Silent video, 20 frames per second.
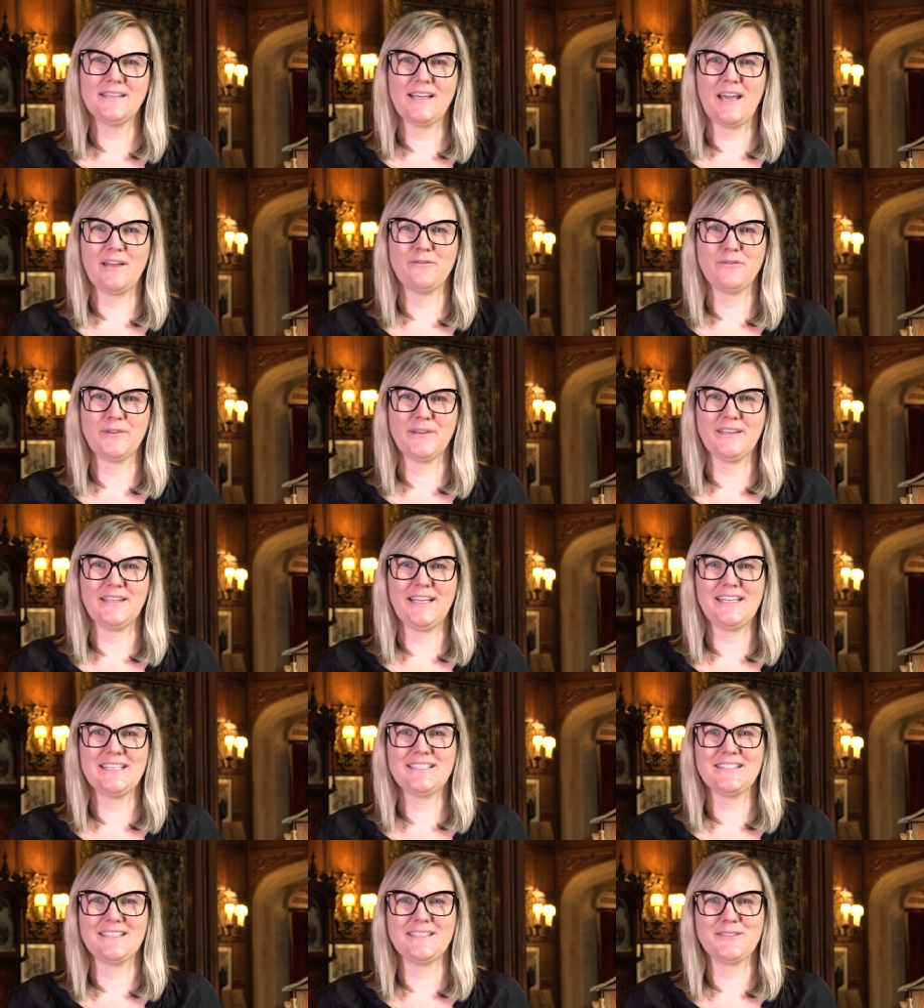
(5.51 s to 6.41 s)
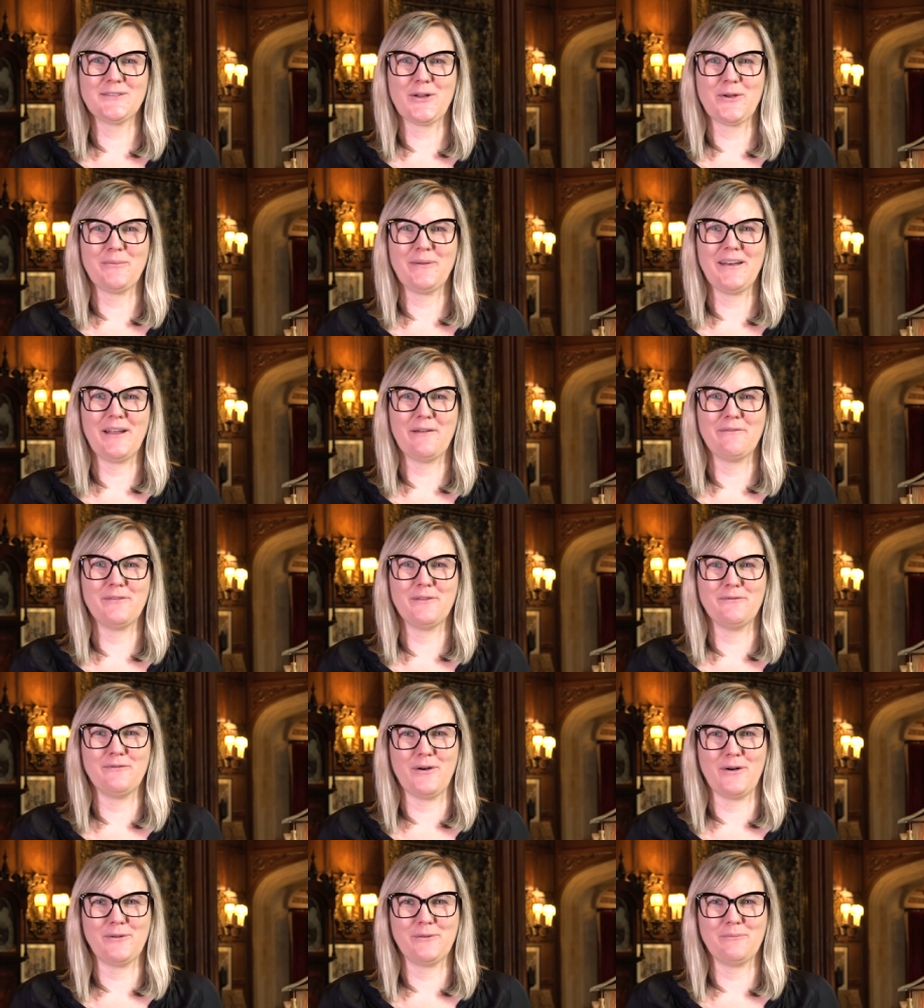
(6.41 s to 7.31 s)
again for the latest installment of The
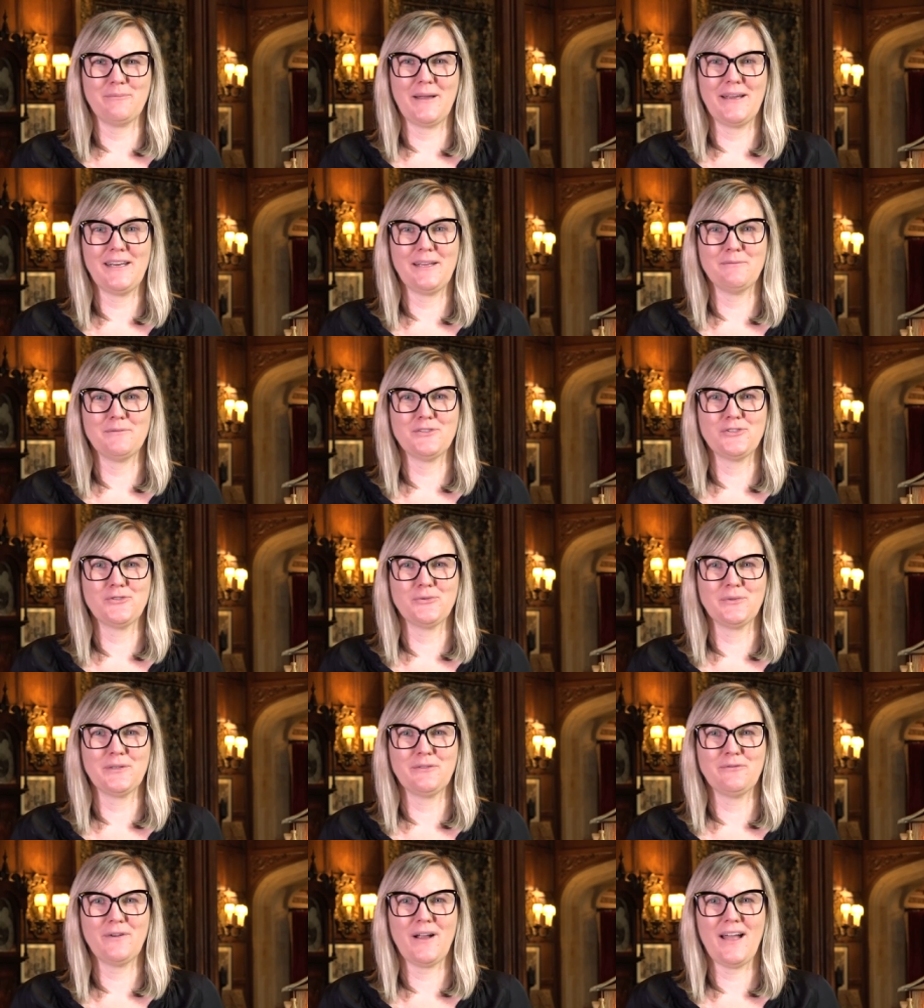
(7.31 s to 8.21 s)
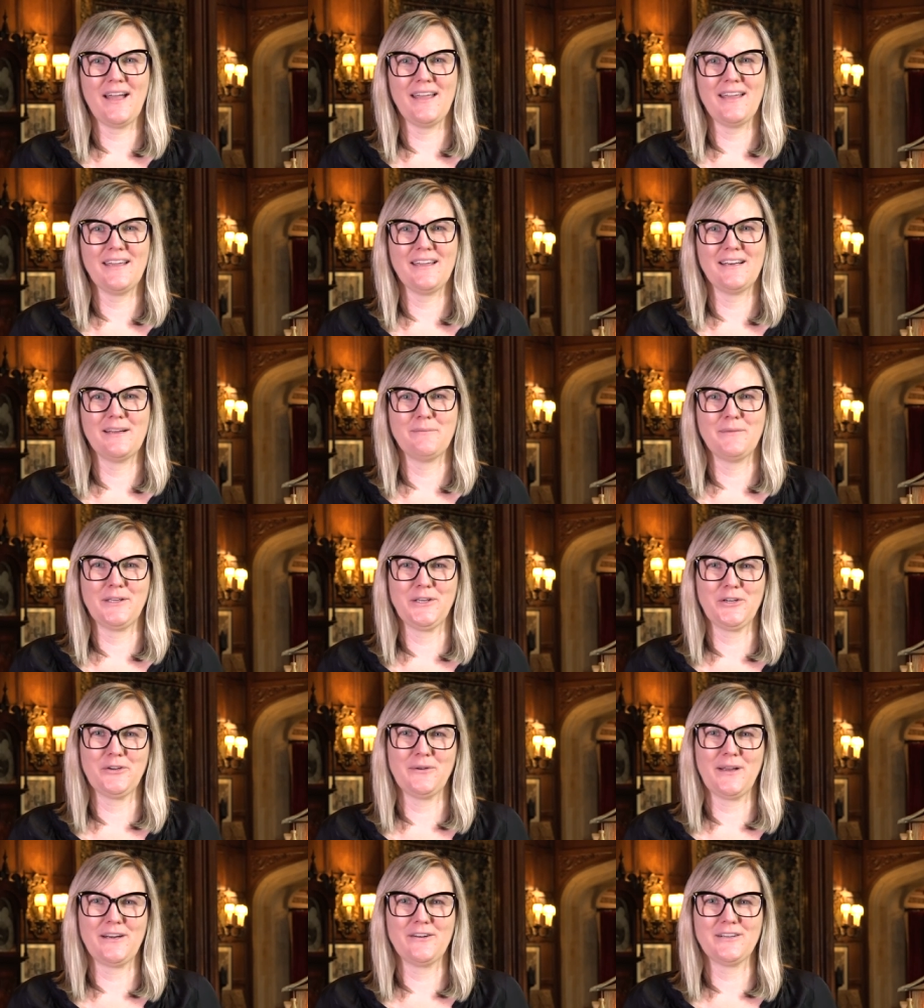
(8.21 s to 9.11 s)
Vault. My name is Julie Fry, and I'm the
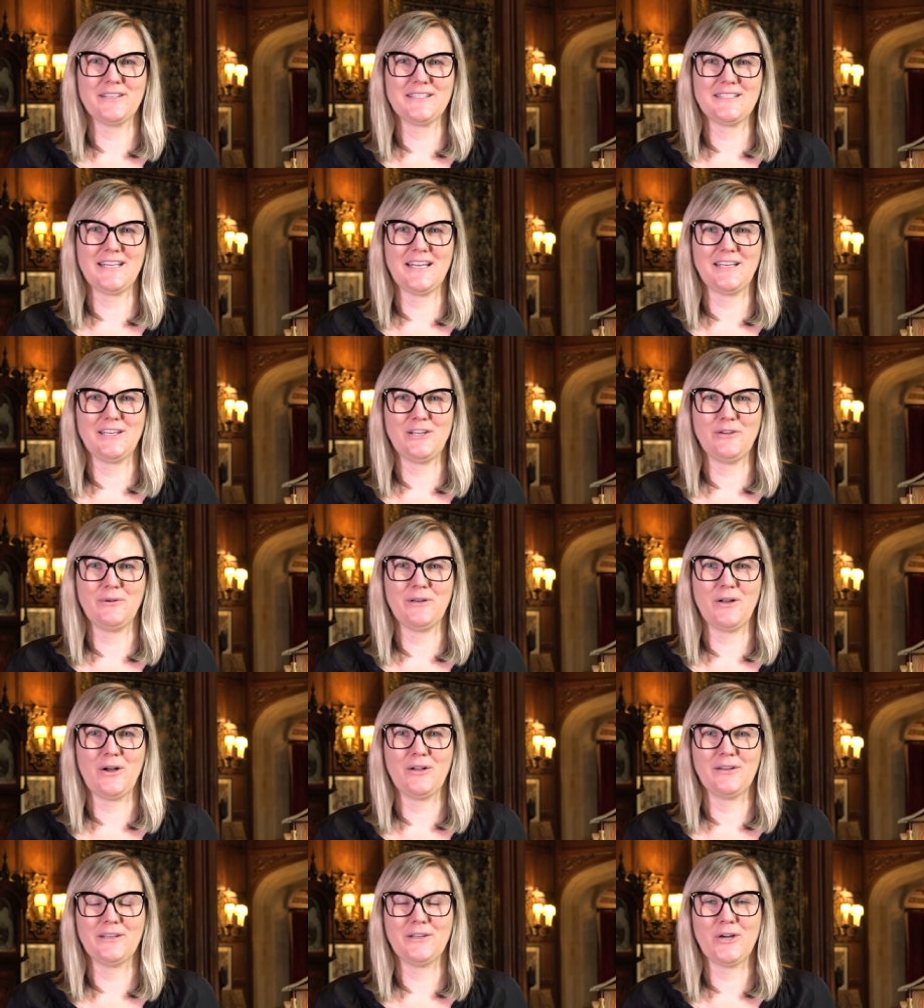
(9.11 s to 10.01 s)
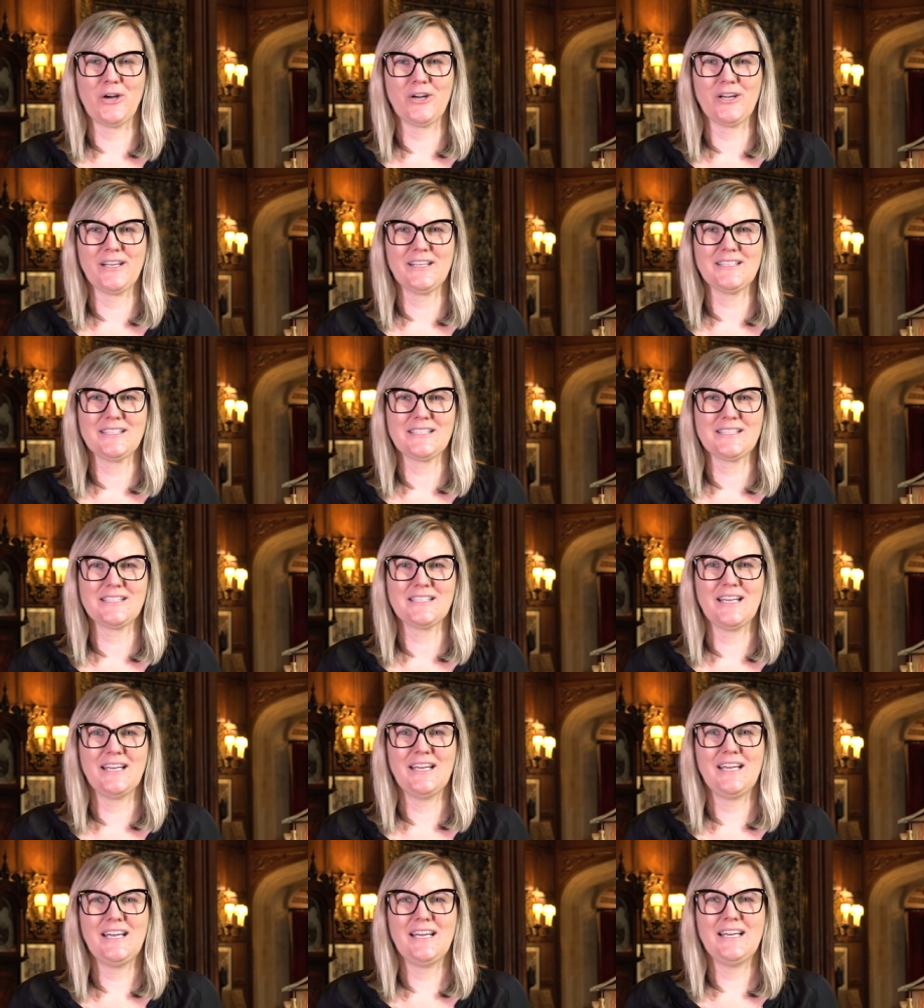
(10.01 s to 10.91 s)
curator at Stan Hywet Hall and Gardens.
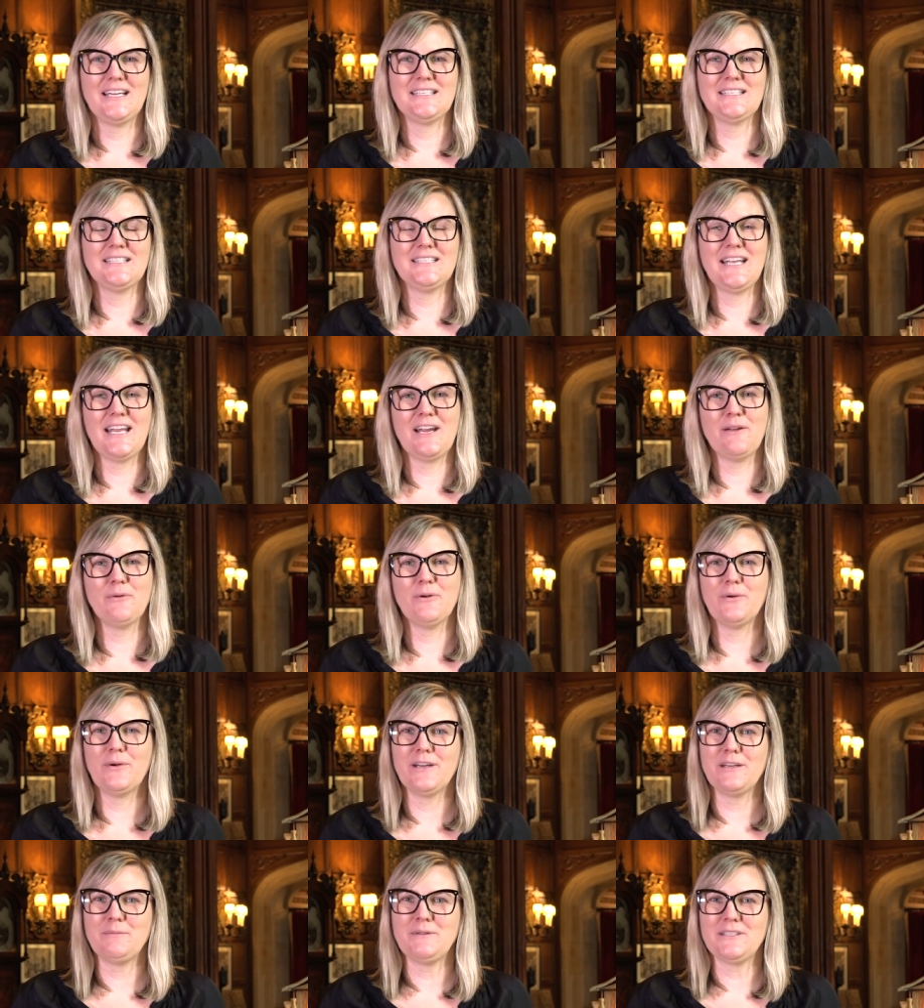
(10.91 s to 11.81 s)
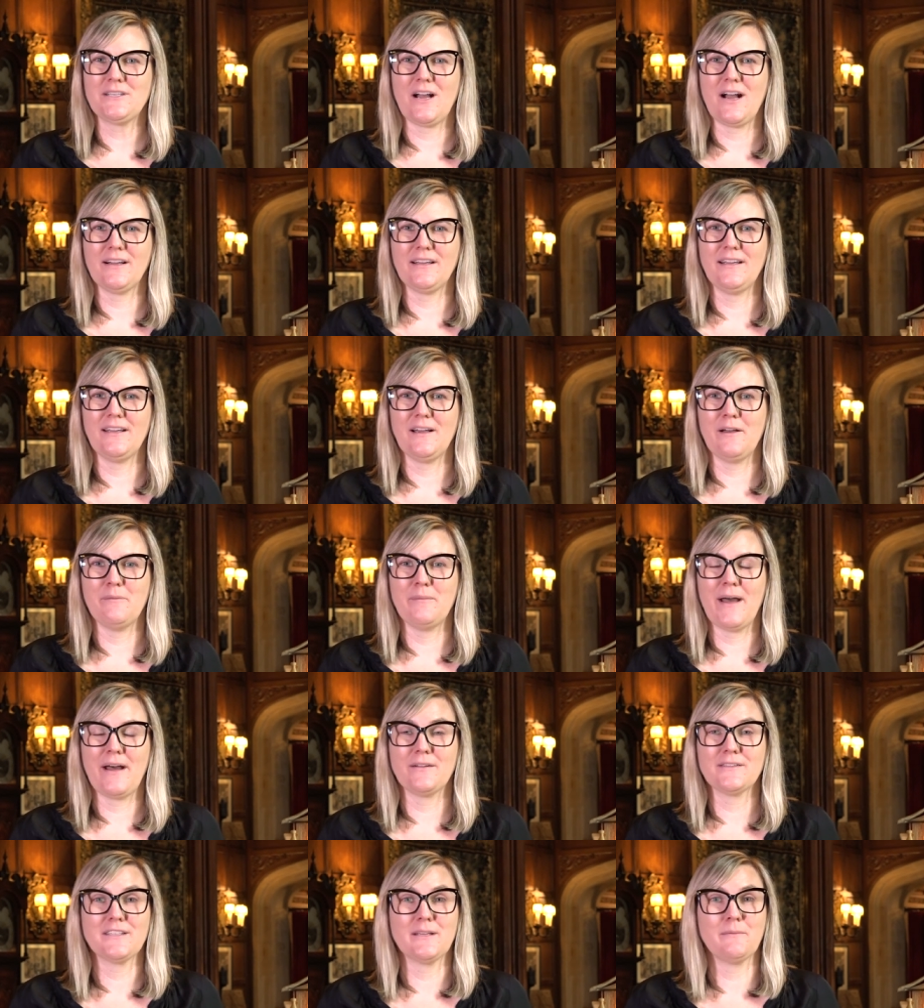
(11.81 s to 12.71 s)
Today, we're going to be talking
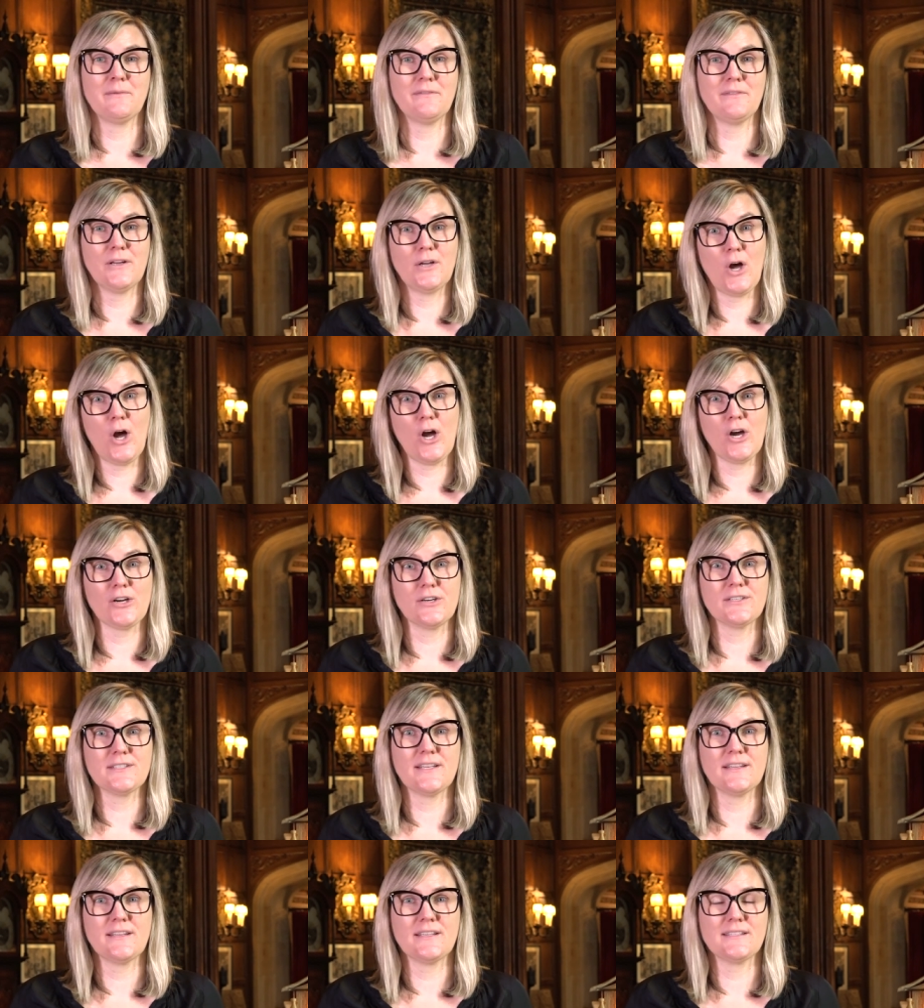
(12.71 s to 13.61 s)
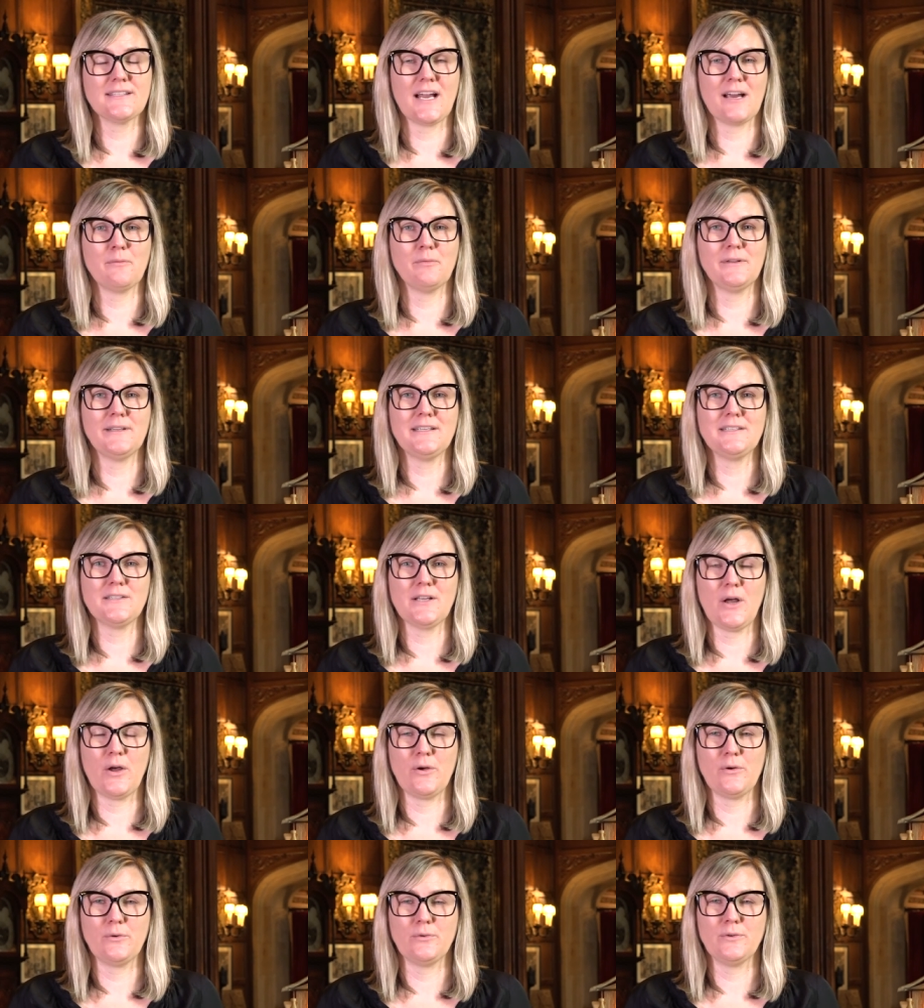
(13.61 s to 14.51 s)
about some of the cars that the Seiberlings
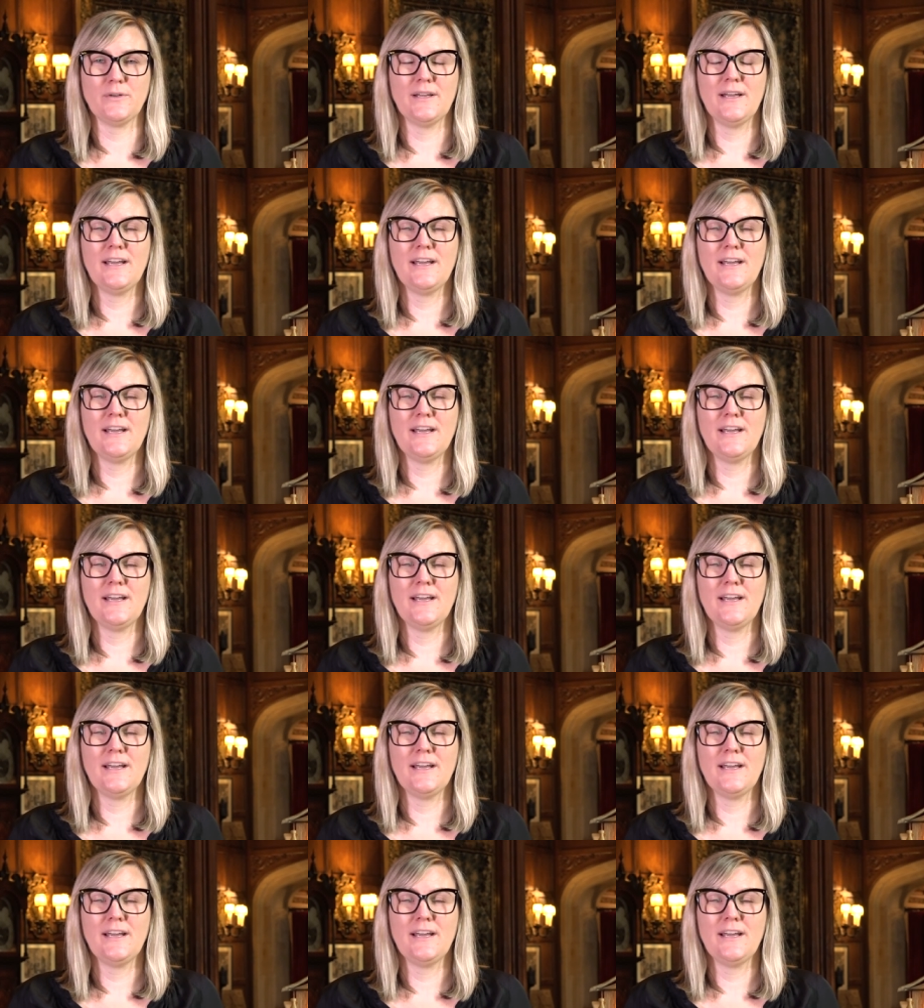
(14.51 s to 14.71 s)
owned,